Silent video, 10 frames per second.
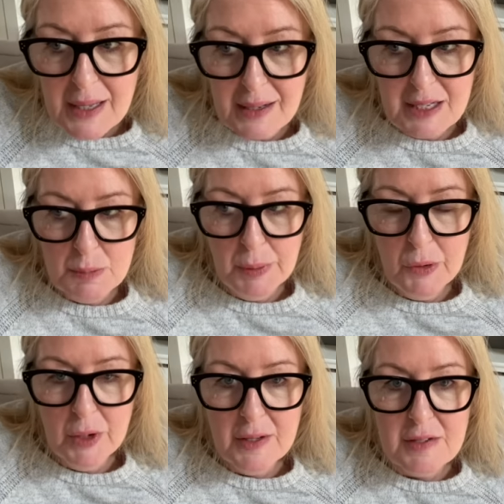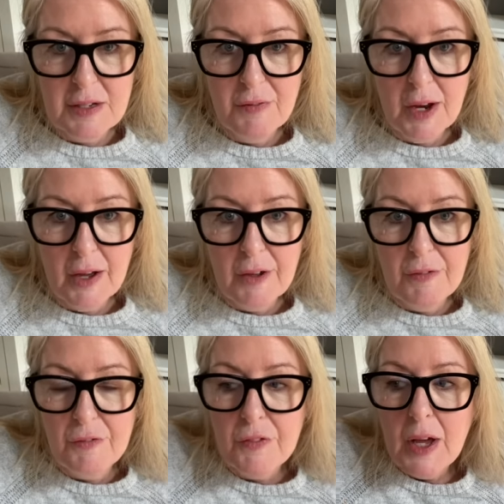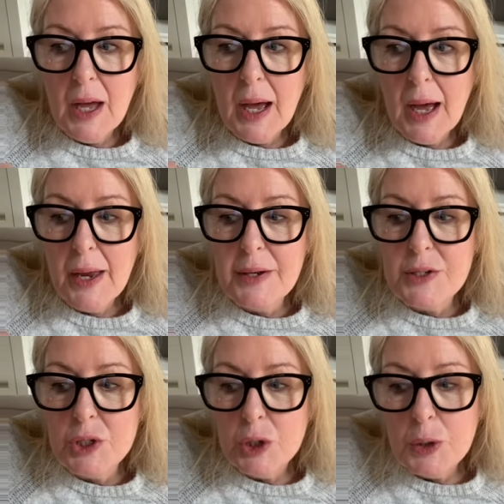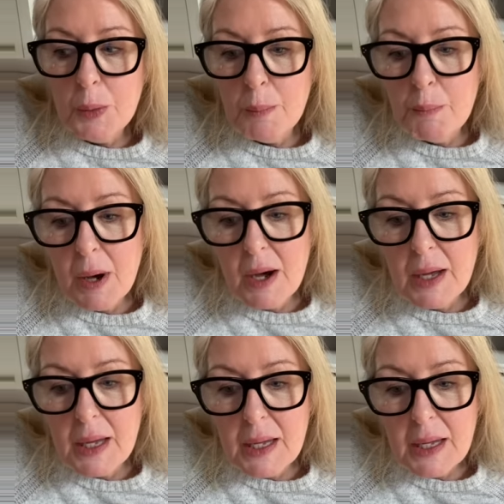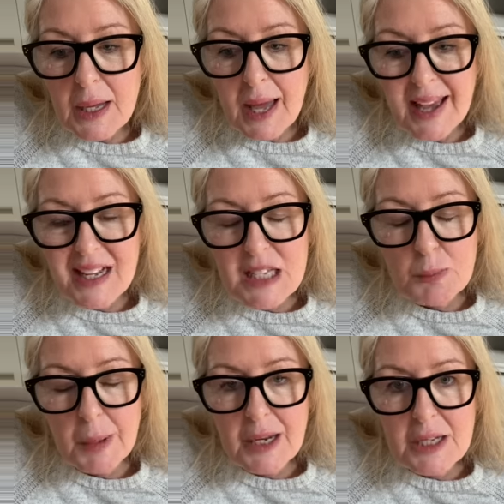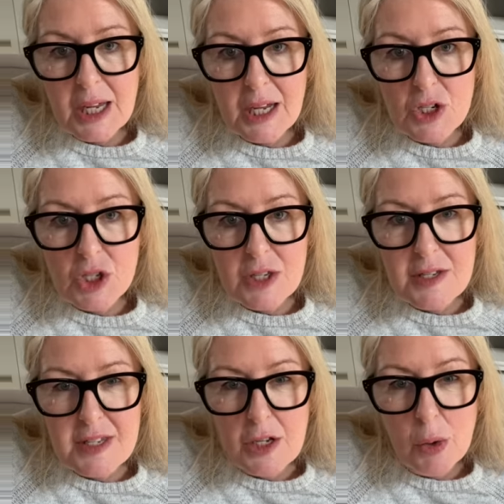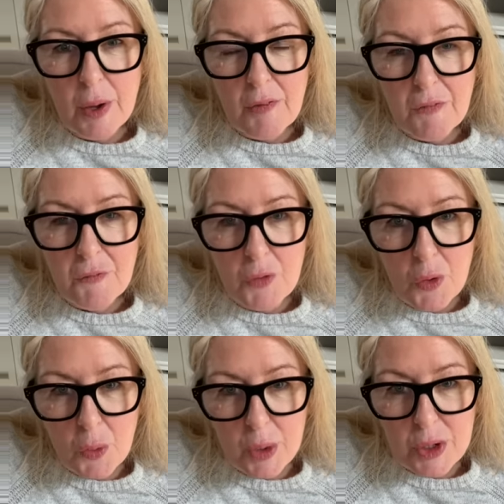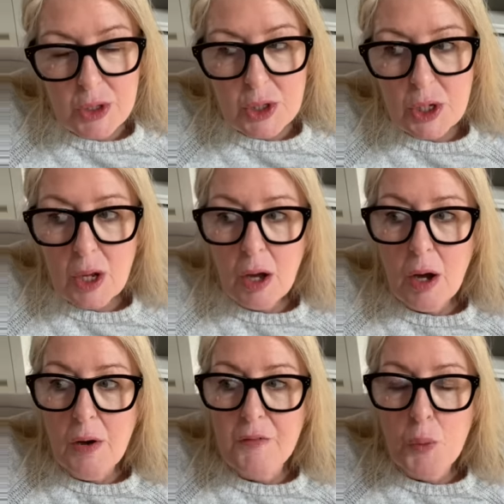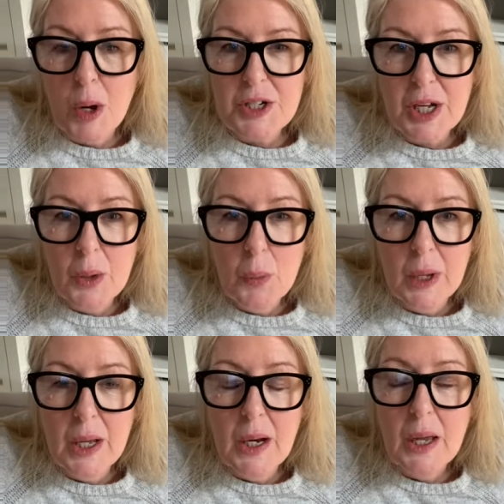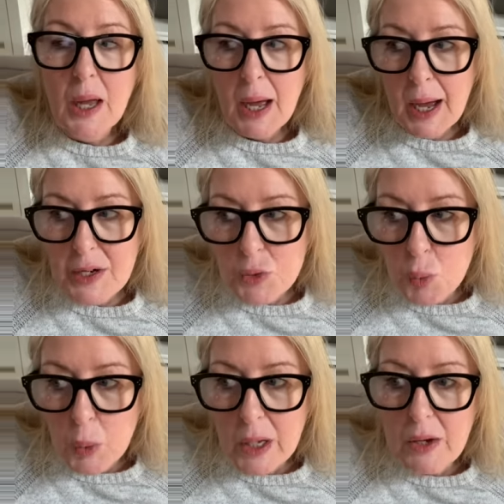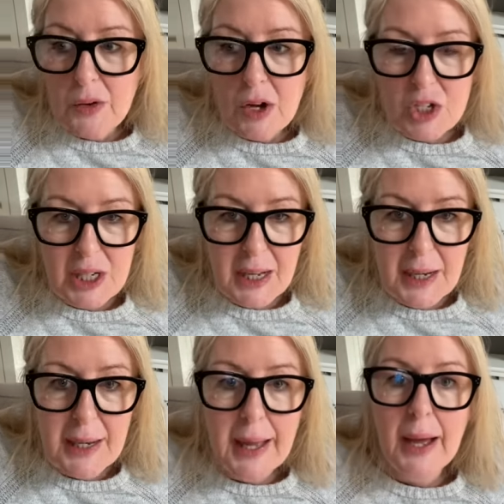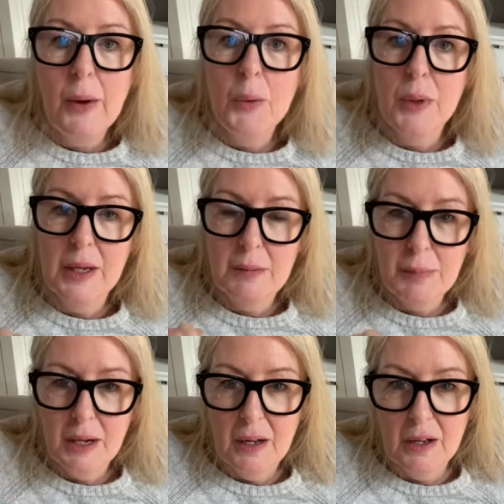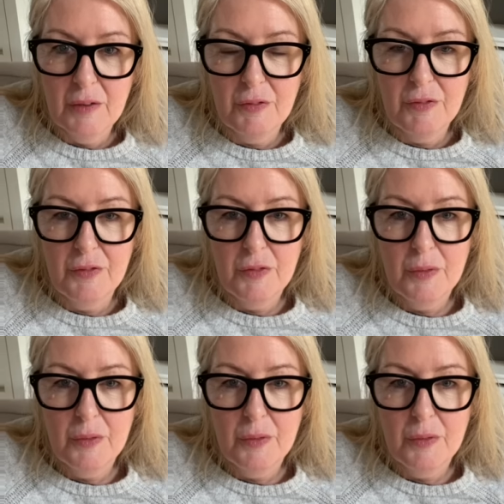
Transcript: experience of life and my expectations going forward of what I will and will not allow in my life.